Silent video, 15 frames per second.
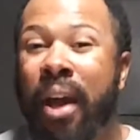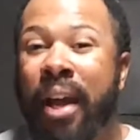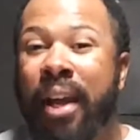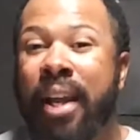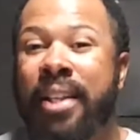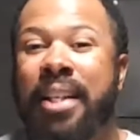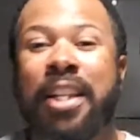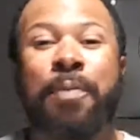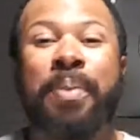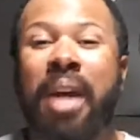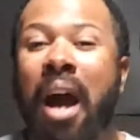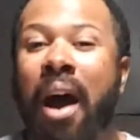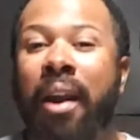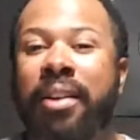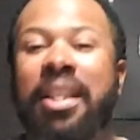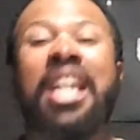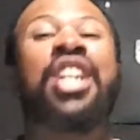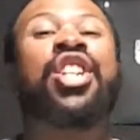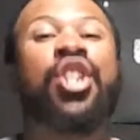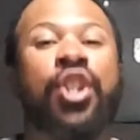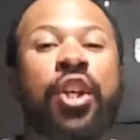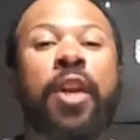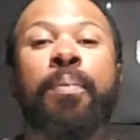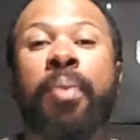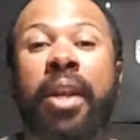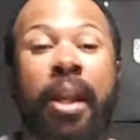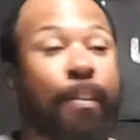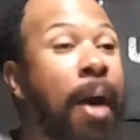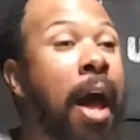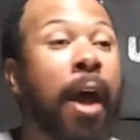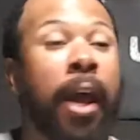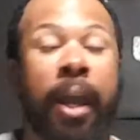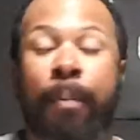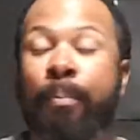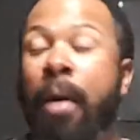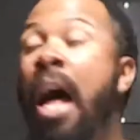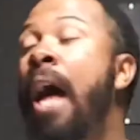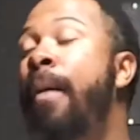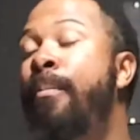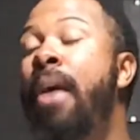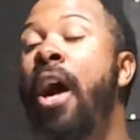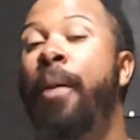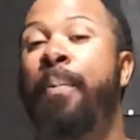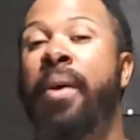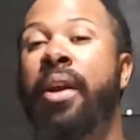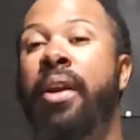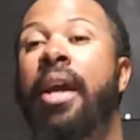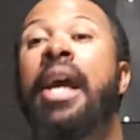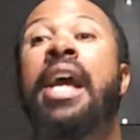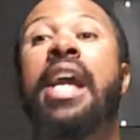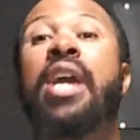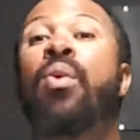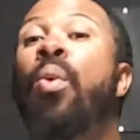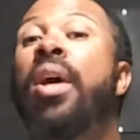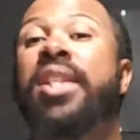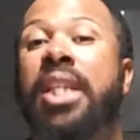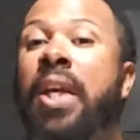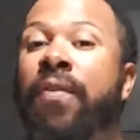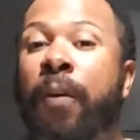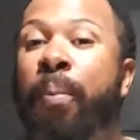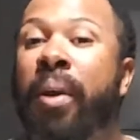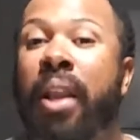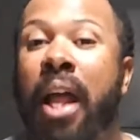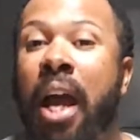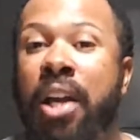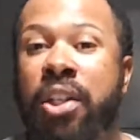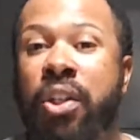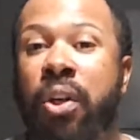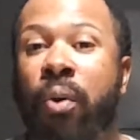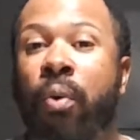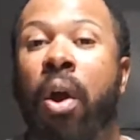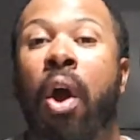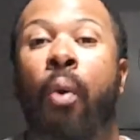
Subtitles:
Because let's be honest, he should have been, in my opinion, he was the MVP last year.